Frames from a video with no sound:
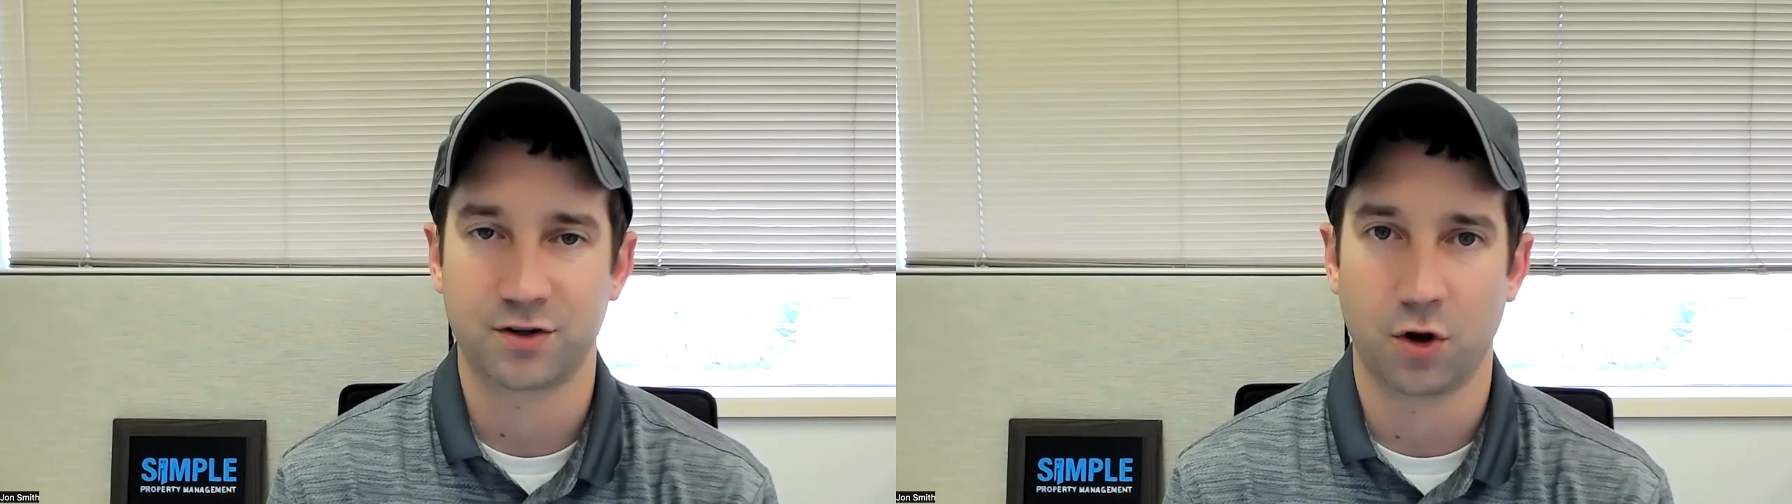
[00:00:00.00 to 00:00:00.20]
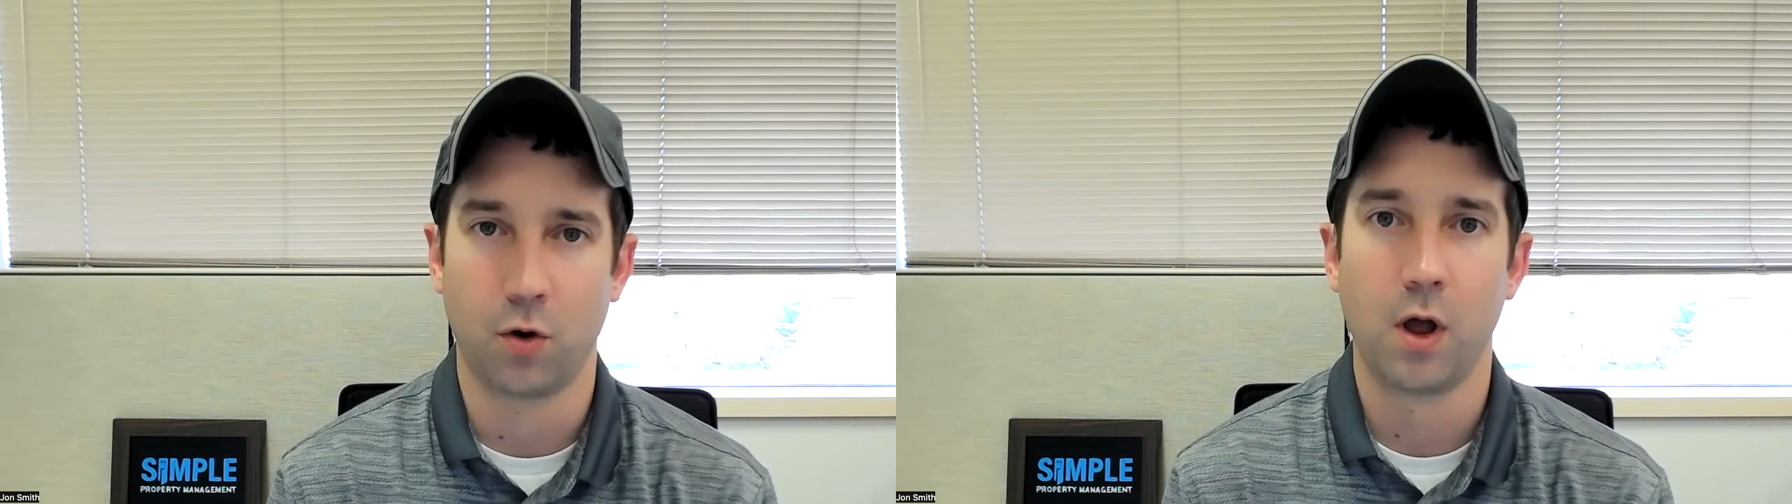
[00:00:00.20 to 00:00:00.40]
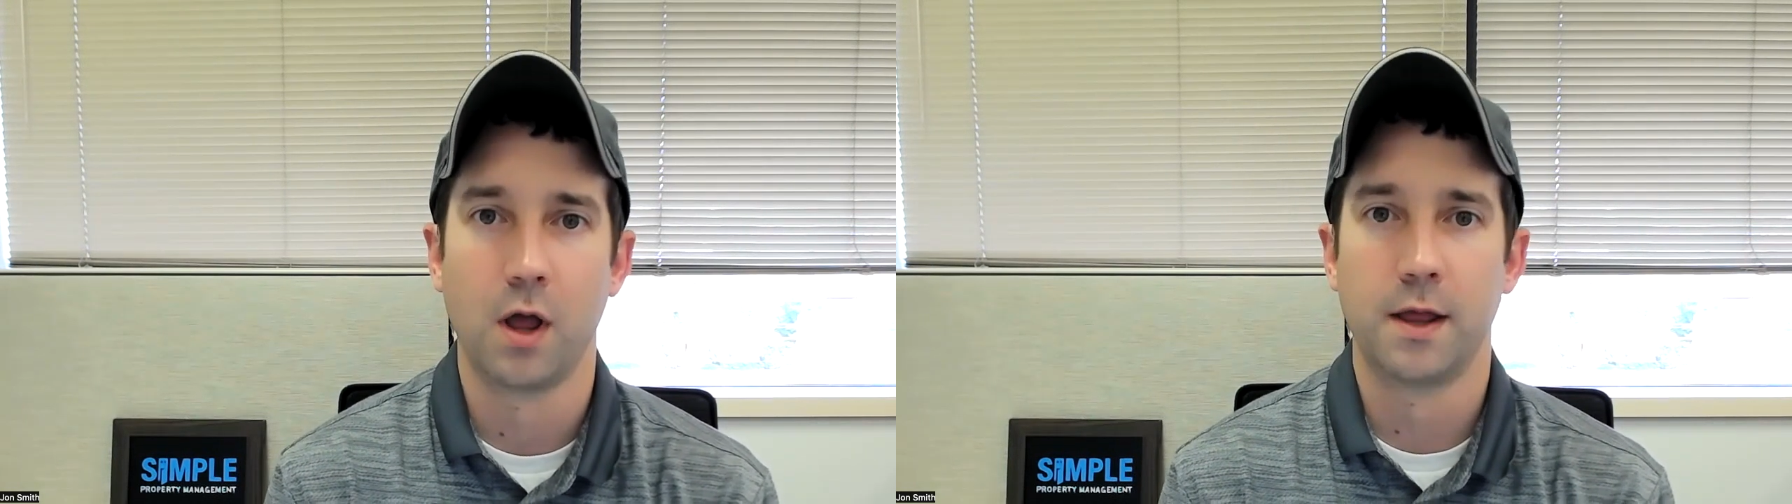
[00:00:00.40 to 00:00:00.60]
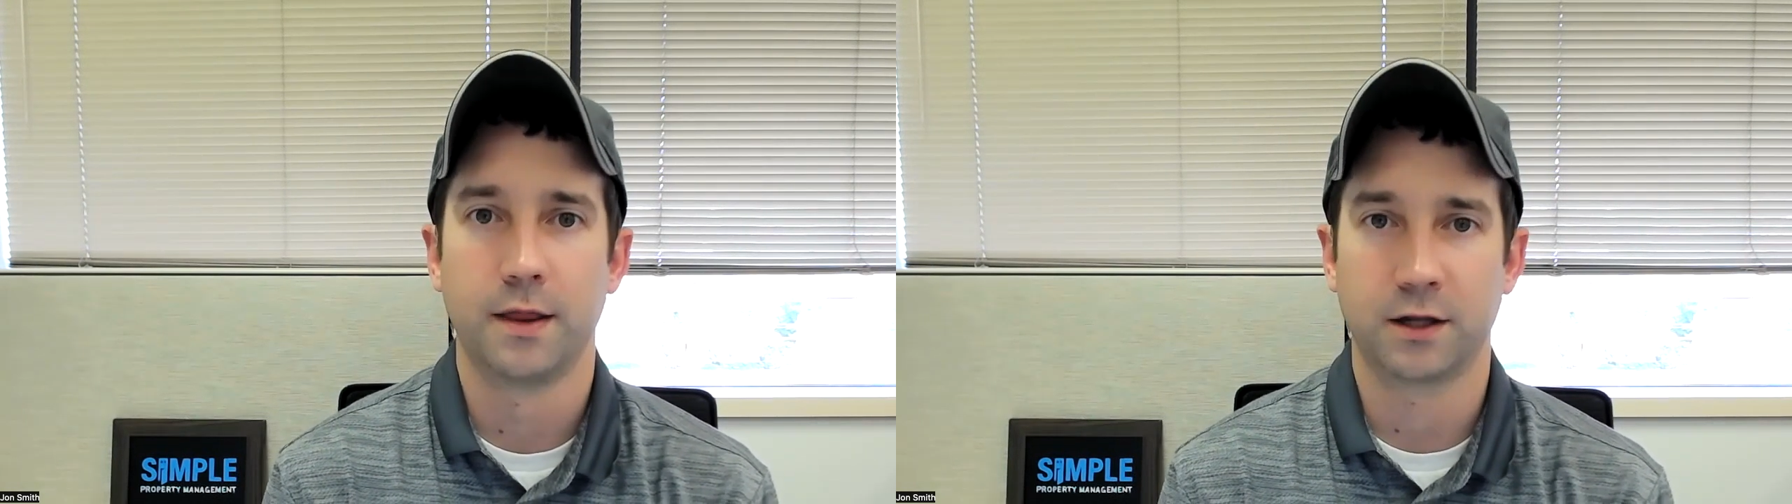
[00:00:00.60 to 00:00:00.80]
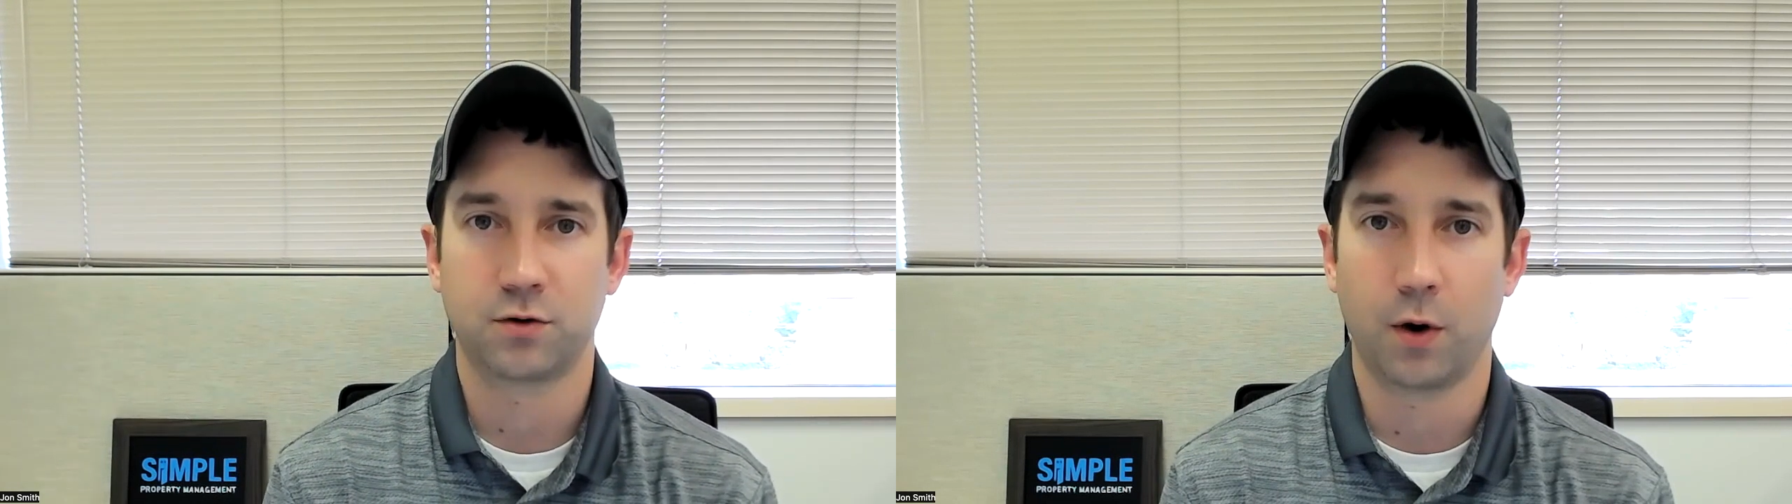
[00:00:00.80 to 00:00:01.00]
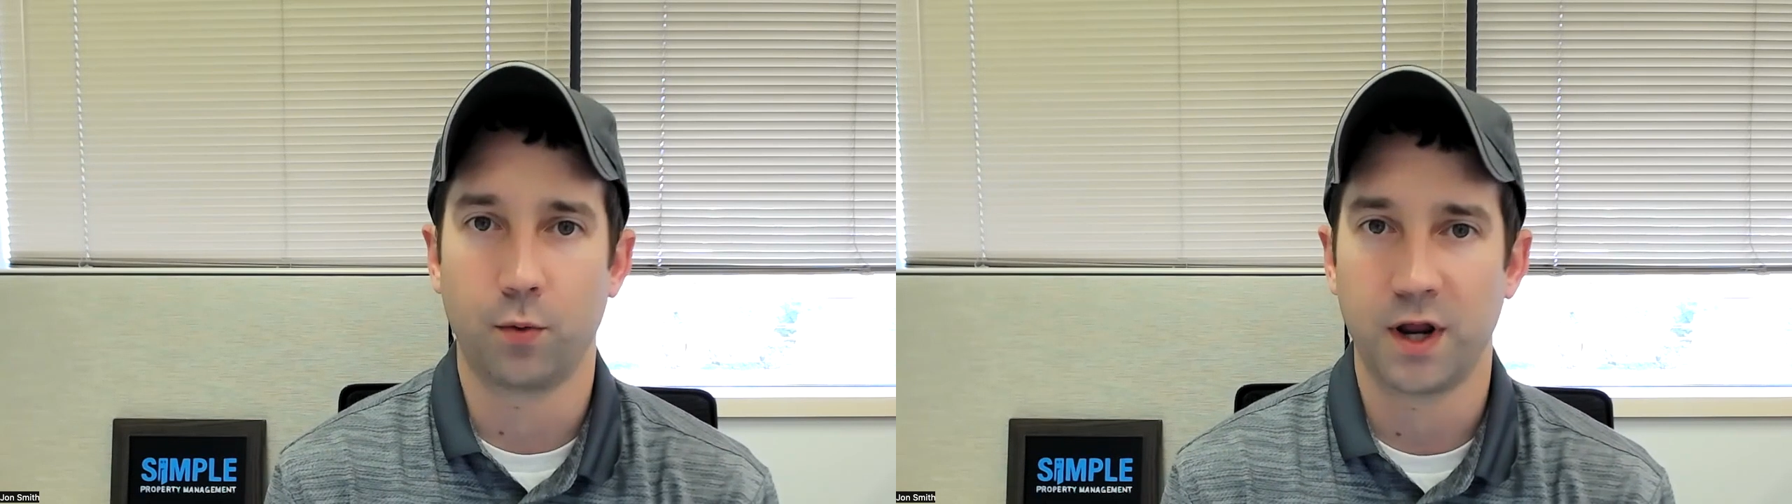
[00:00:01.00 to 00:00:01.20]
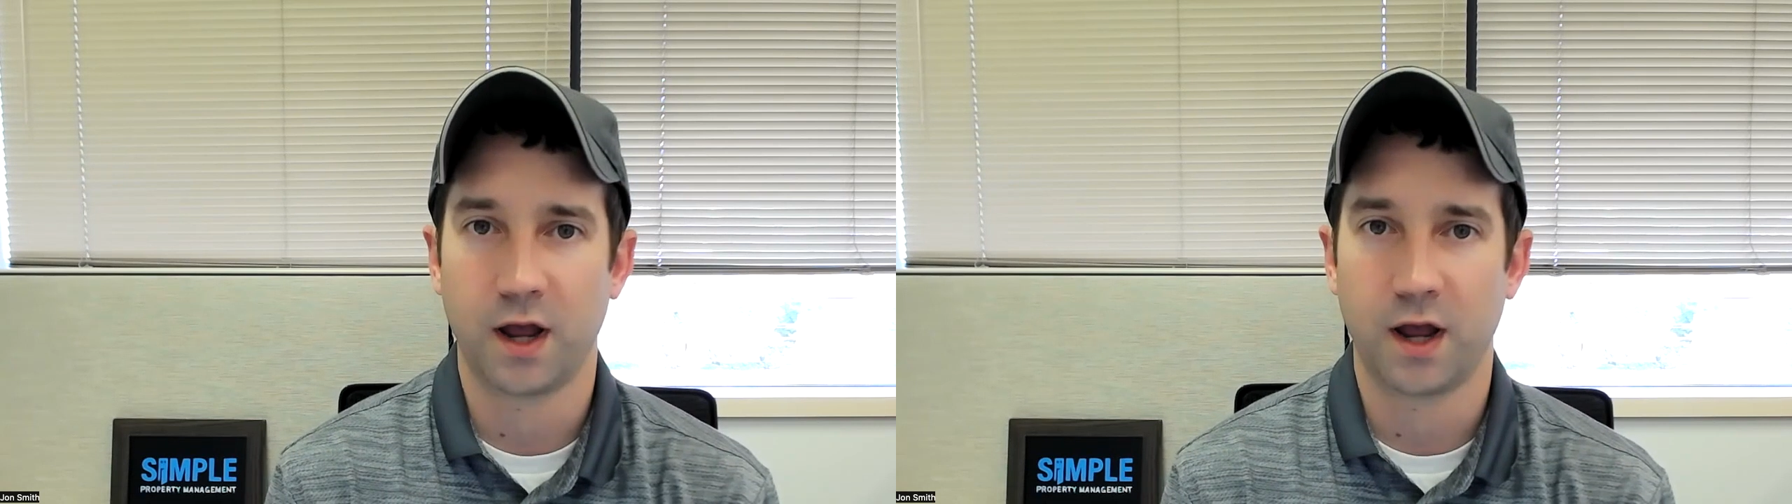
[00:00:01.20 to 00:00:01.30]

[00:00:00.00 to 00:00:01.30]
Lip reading: So that's why we